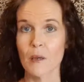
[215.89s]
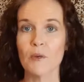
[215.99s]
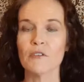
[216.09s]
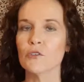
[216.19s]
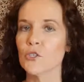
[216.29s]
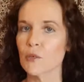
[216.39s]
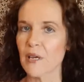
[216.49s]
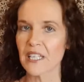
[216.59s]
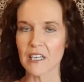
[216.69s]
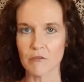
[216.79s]
But if you can
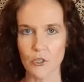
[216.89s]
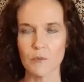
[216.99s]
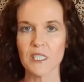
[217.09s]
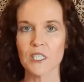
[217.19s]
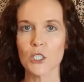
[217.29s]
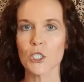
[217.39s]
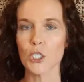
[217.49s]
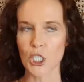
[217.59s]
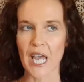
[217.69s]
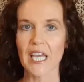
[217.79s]
make that firm decision to
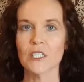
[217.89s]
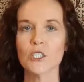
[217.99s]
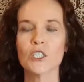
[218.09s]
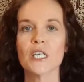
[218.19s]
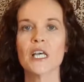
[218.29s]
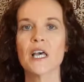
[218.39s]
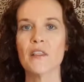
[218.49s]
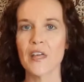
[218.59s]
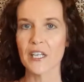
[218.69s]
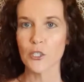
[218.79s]
change,
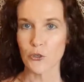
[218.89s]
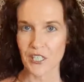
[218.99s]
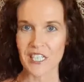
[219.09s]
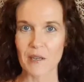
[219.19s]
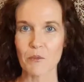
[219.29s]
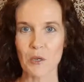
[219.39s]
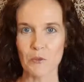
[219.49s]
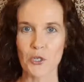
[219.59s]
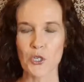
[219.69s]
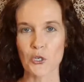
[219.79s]
then you're at step
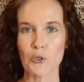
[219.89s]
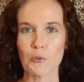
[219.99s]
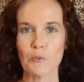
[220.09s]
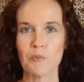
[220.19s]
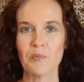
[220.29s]
number 2.